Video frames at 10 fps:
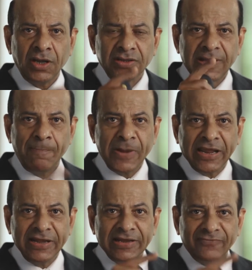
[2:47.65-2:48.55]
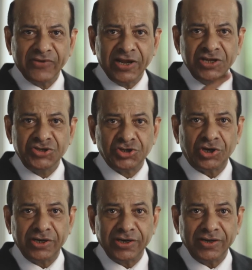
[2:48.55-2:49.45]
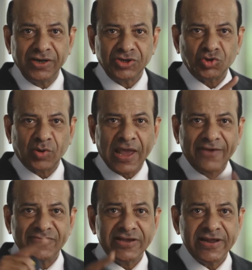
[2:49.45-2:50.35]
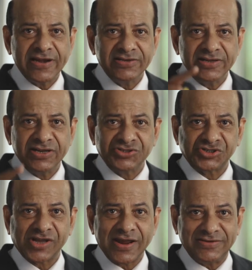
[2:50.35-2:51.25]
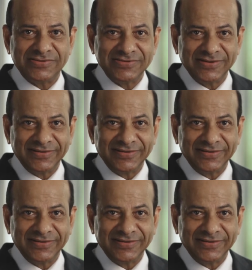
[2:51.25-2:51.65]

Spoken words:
The beginning of any journey should have the end in sight.